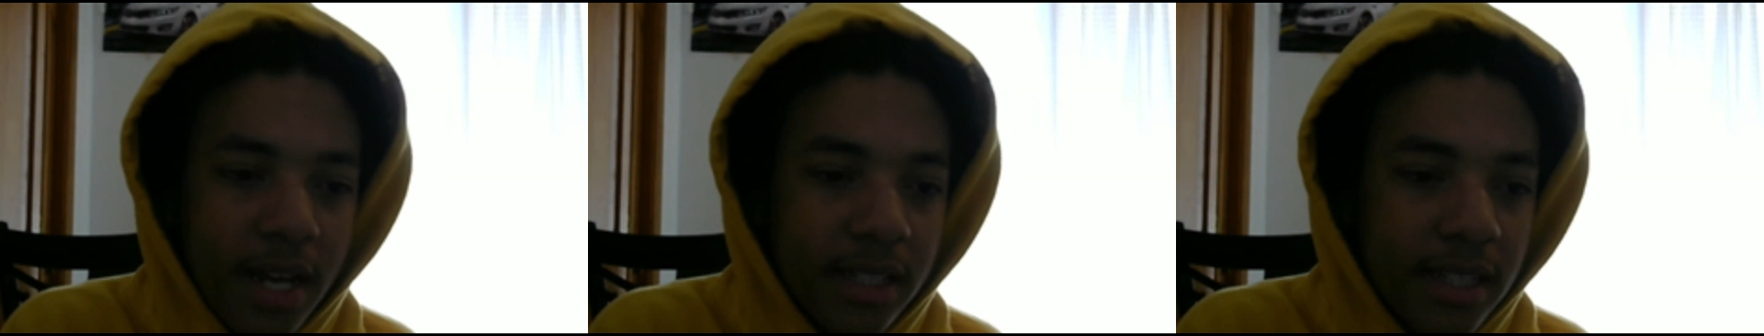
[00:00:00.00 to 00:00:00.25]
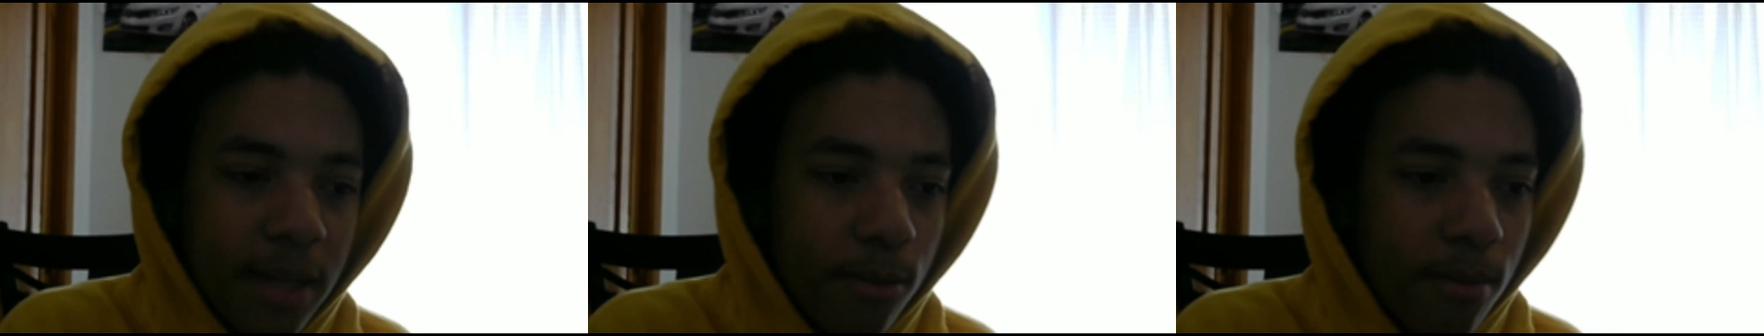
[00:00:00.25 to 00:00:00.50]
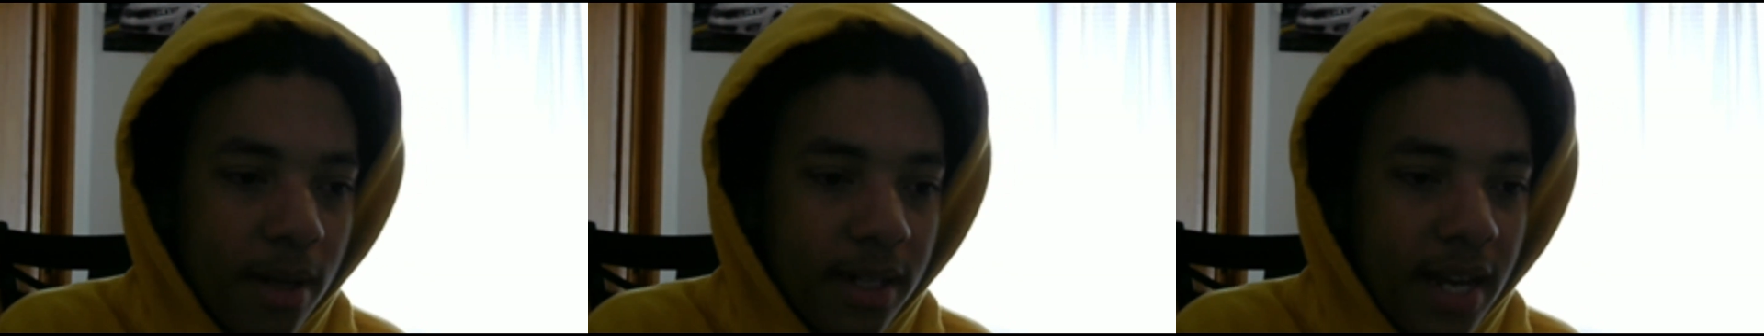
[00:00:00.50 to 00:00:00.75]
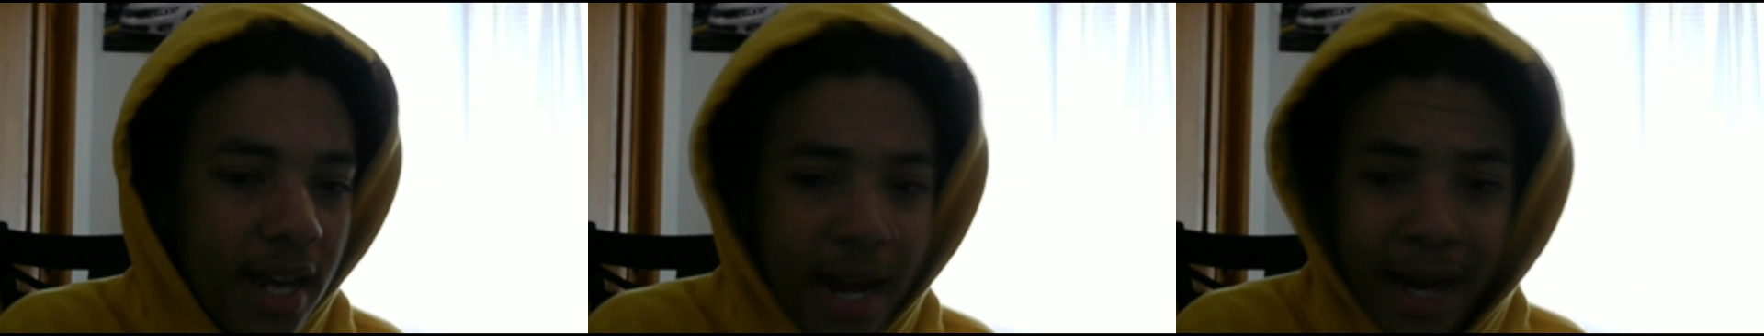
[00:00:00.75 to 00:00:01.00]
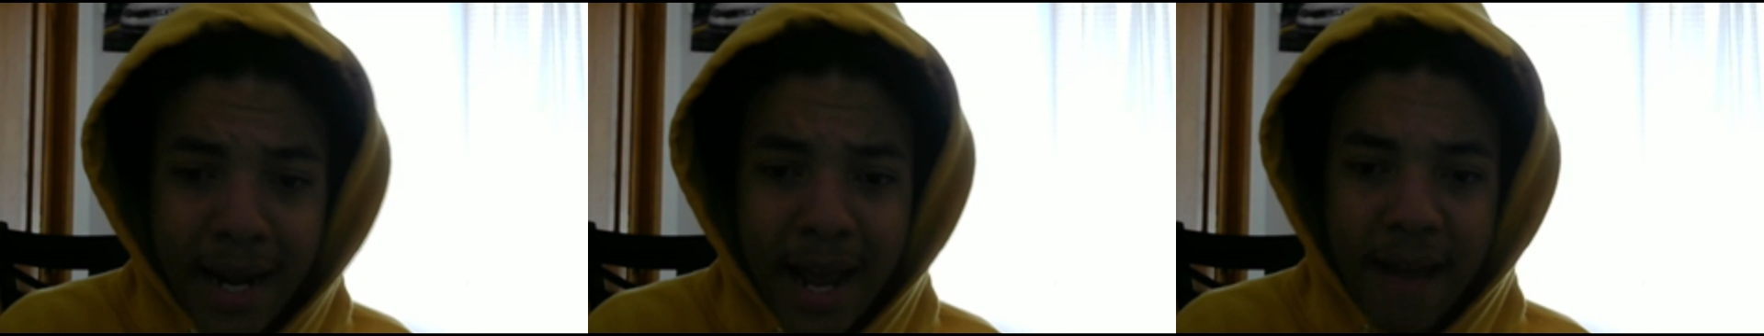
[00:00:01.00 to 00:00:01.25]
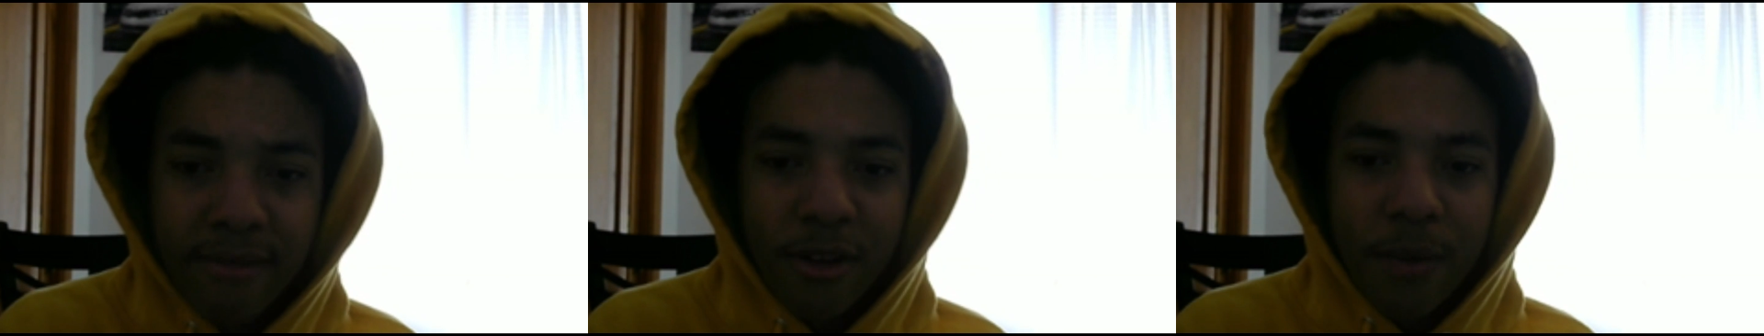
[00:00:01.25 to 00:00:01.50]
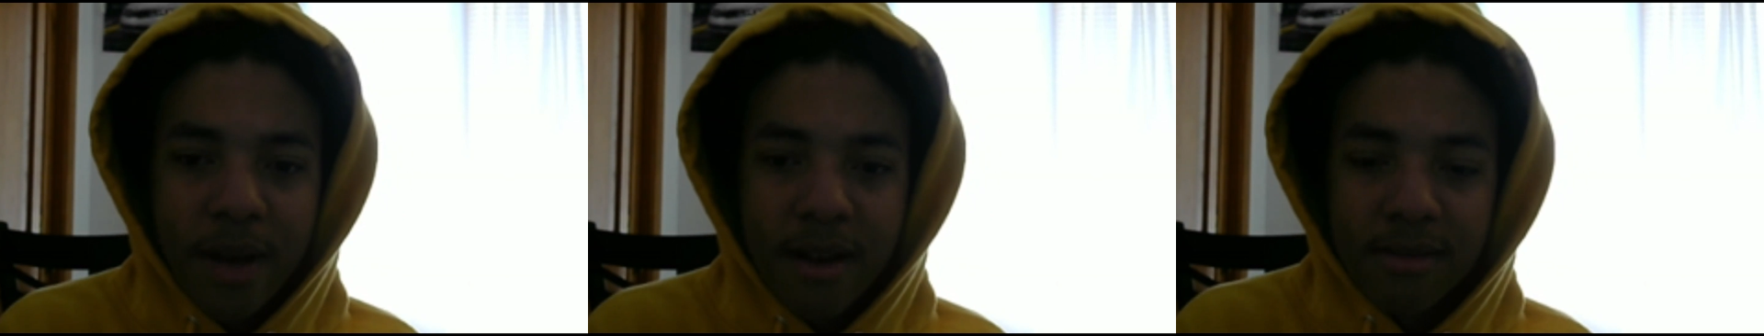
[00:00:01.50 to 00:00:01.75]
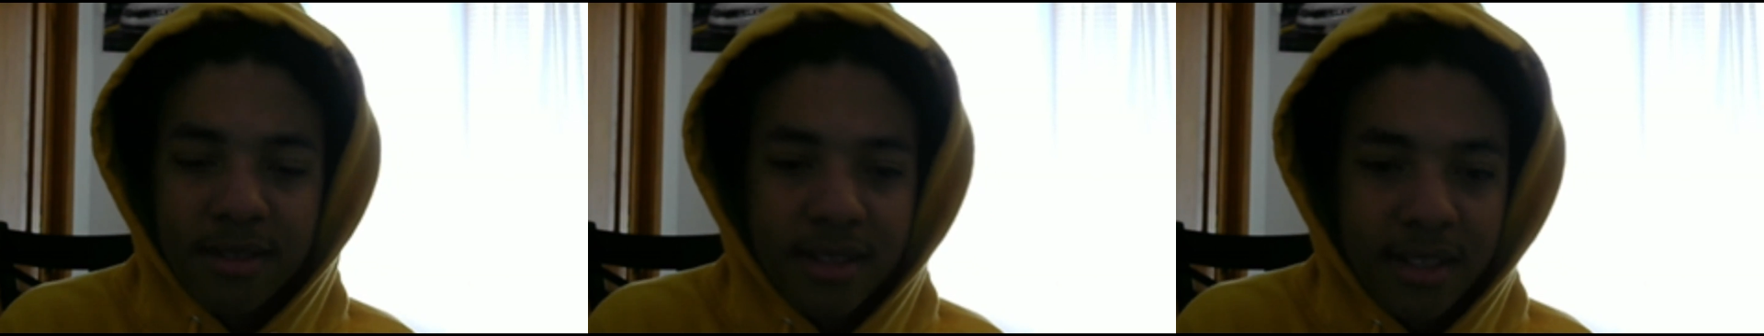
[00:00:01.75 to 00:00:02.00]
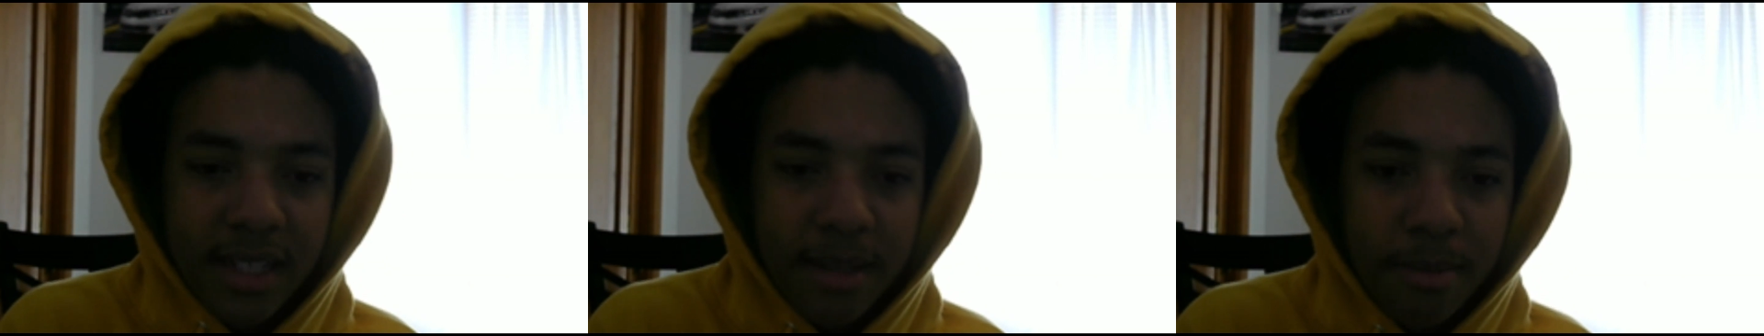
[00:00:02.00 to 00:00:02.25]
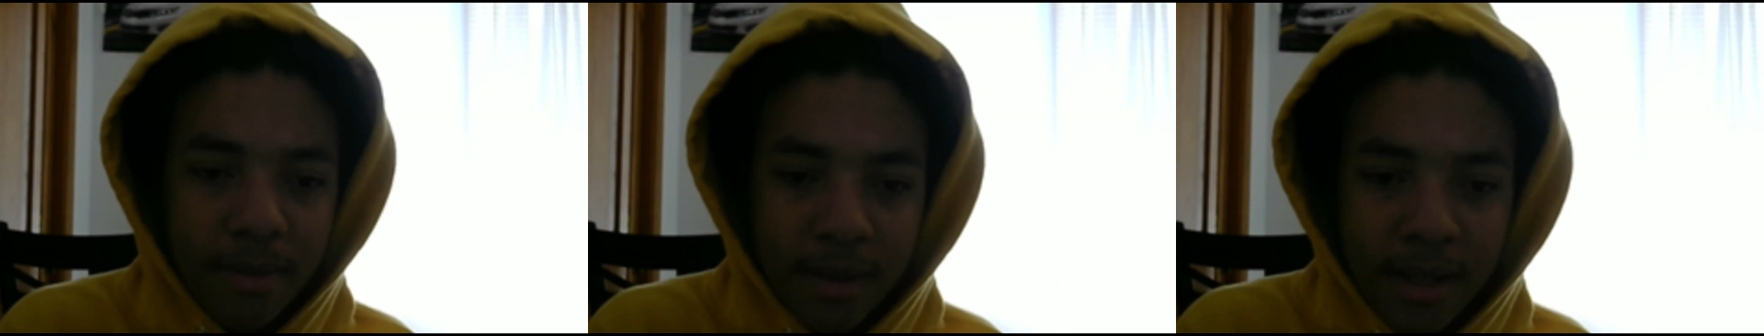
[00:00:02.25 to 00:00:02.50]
I slept with my dad. I didn't have nowhere else to sleep.